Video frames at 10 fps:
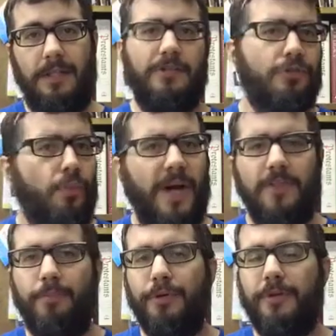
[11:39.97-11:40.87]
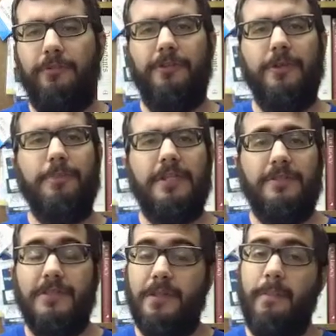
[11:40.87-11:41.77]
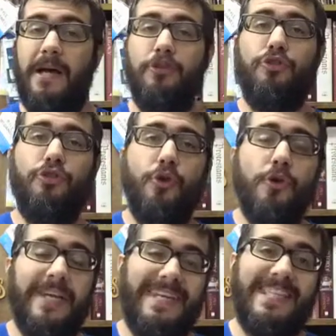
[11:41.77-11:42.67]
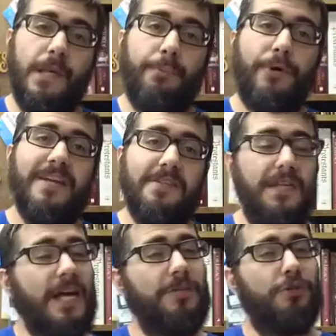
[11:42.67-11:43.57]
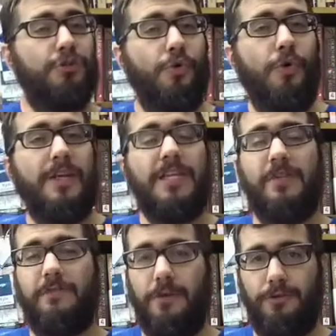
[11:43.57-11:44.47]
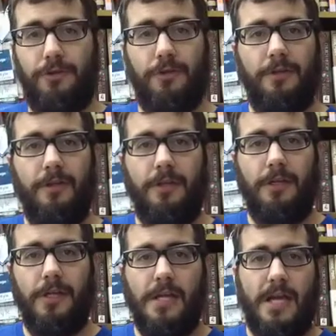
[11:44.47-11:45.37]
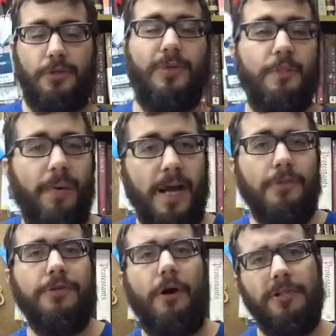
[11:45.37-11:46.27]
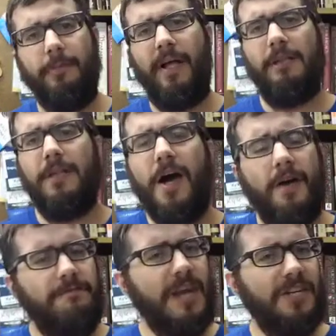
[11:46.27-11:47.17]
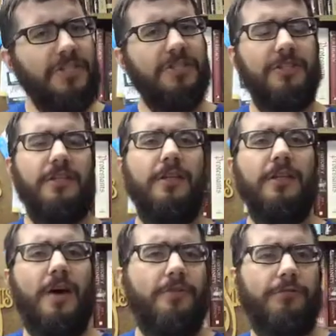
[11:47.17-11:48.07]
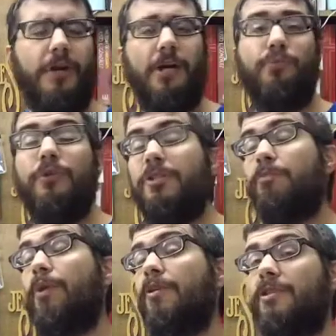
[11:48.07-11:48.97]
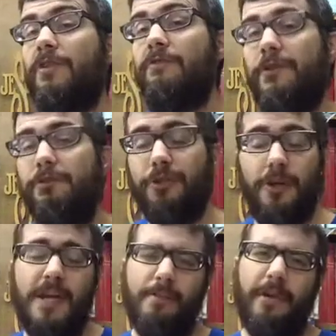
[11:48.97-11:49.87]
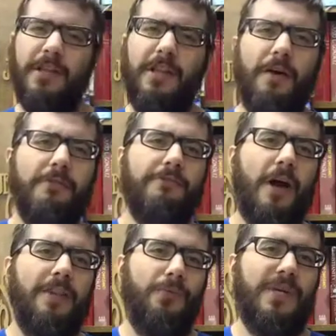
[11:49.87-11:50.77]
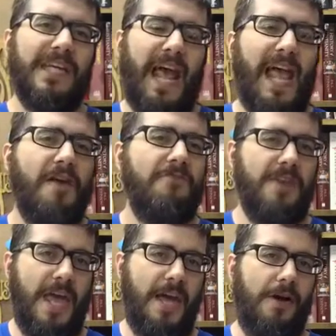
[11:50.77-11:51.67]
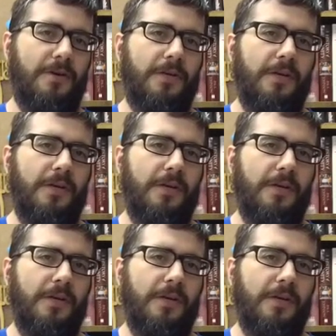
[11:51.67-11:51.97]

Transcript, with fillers: This is why the book of Philippians is about joy in the present, not just joy in the future. It's why the Bible talks about love, not just in the love of God we'll experience in the future, but the love of God that we can have now.